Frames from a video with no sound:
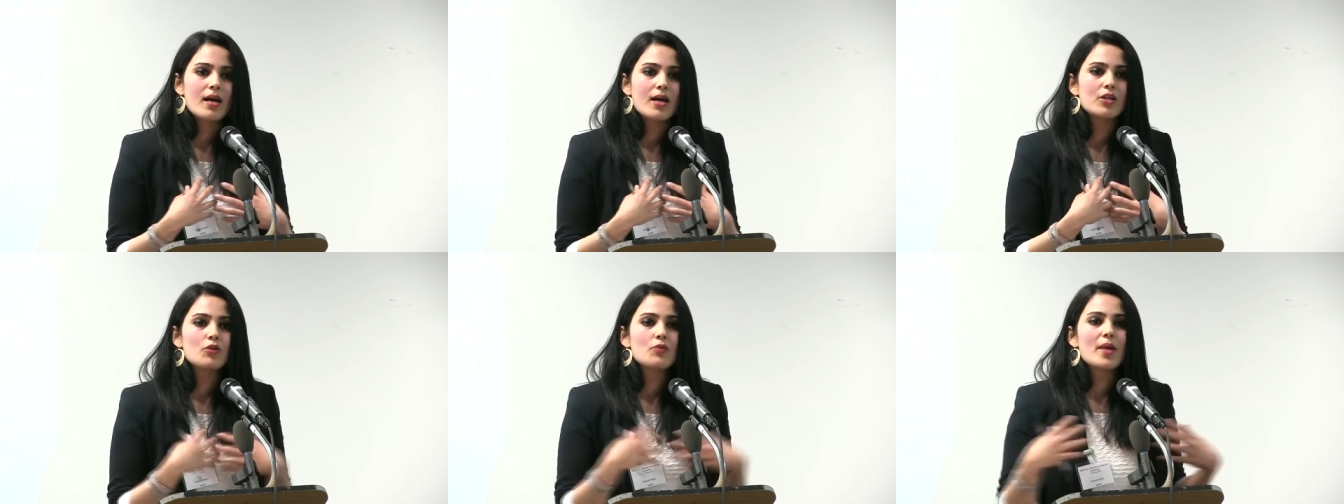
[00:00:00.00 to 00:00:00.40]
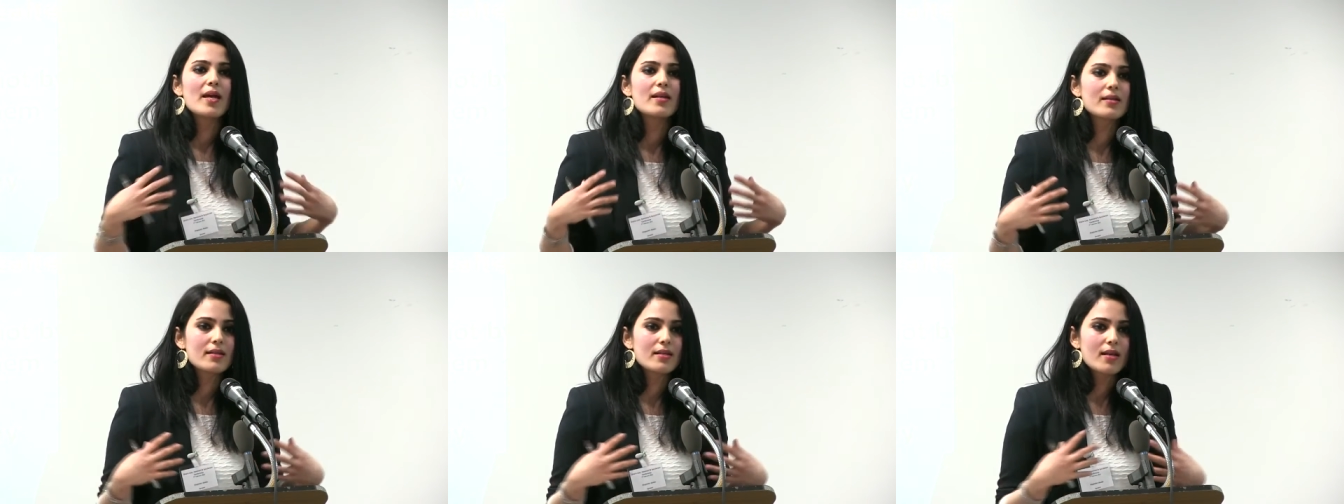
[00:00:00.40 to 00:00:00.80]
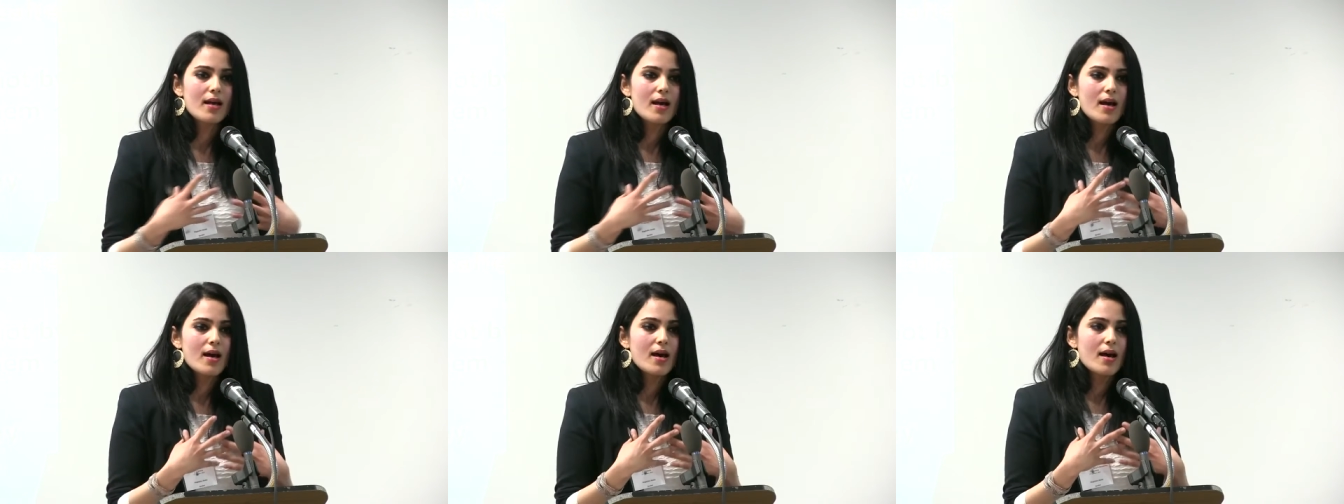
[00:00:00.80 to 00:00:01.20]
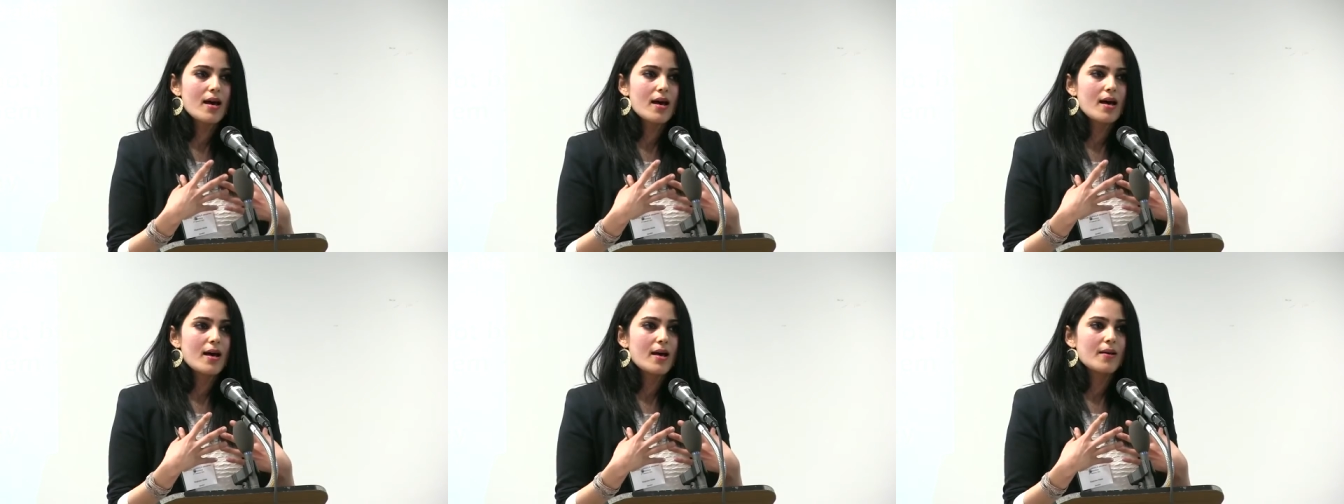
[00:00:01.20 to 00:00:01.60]
a human
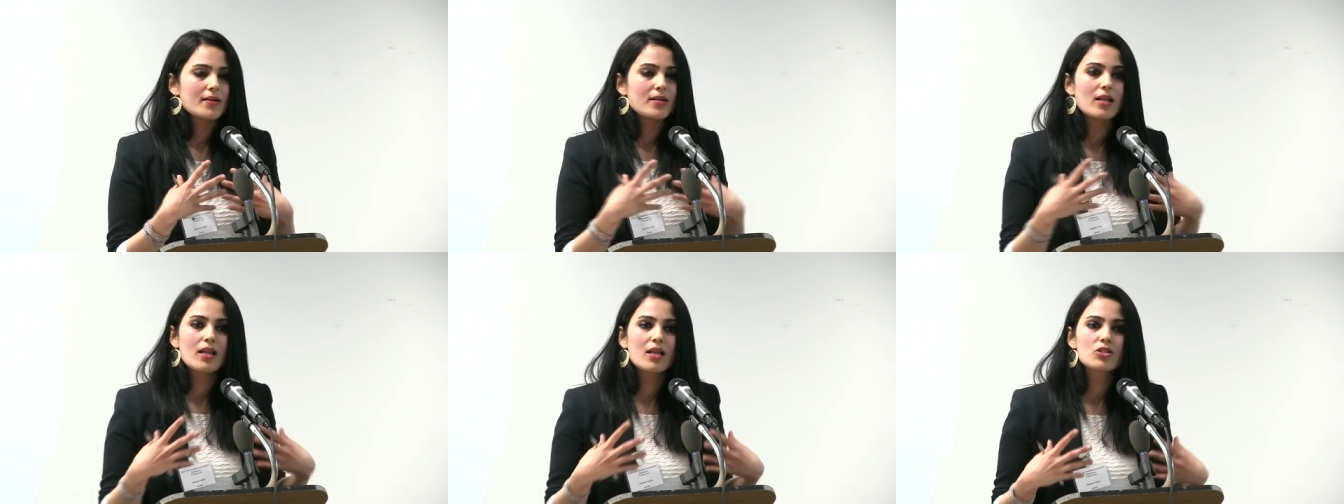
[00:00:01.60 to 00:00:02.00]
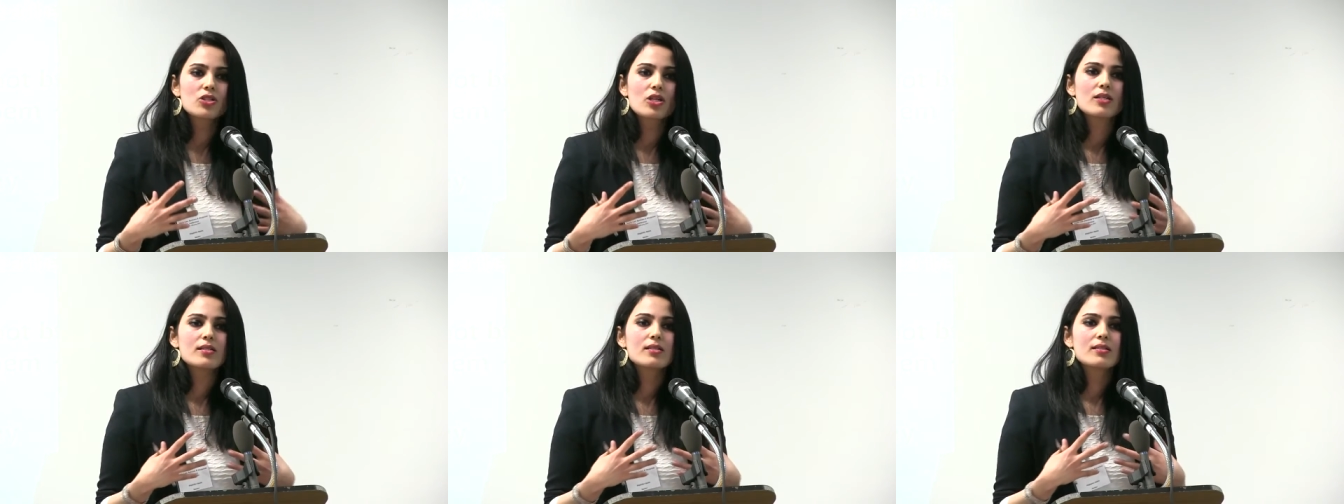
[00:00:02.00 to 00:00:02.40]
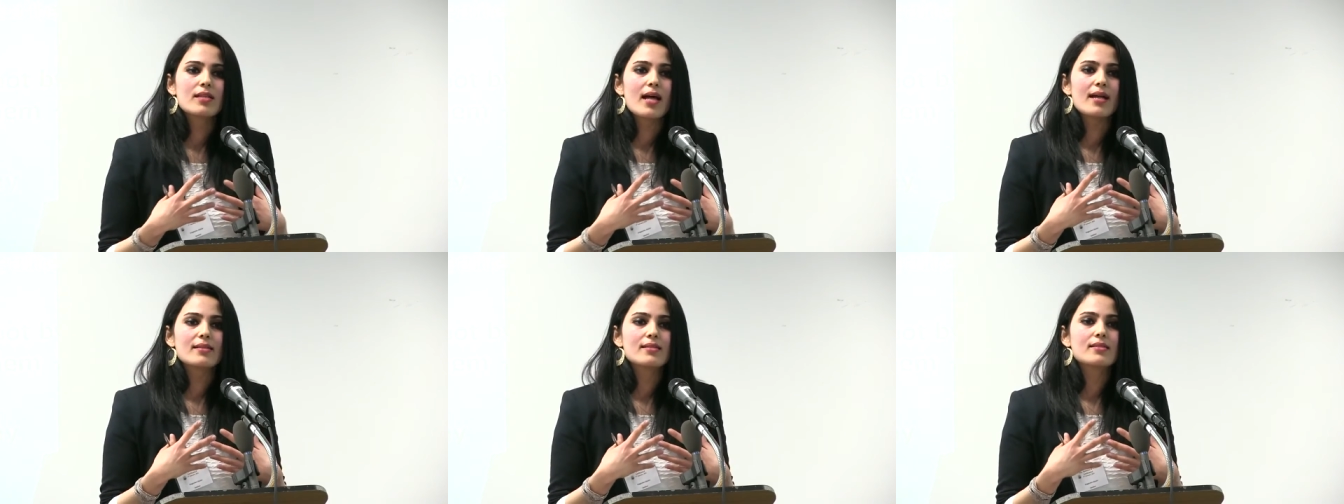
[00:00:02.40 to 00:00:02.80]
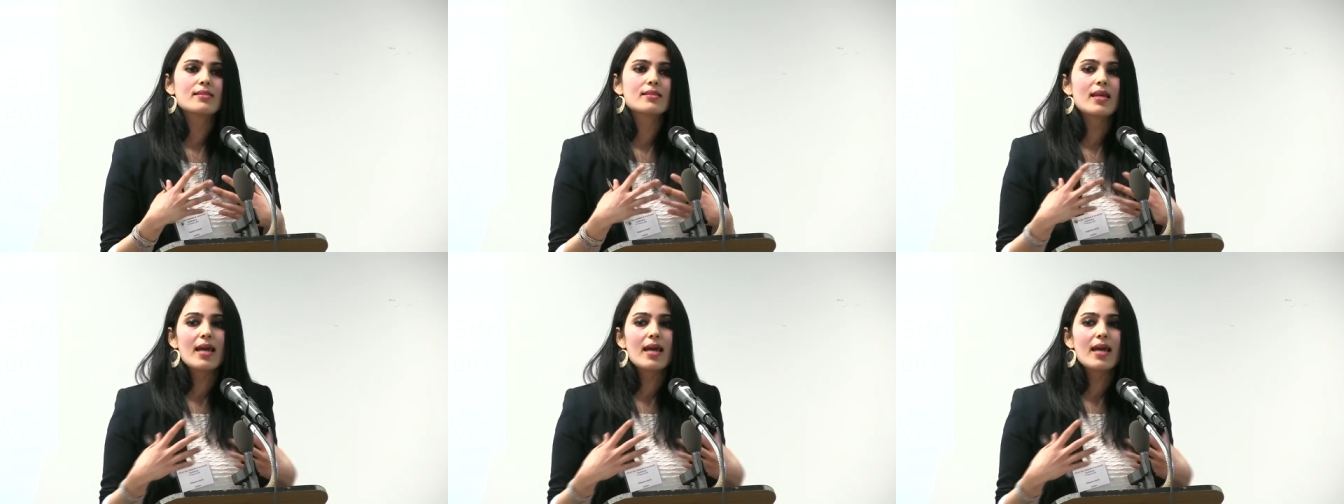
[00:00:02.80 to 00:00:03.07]
uh, religious that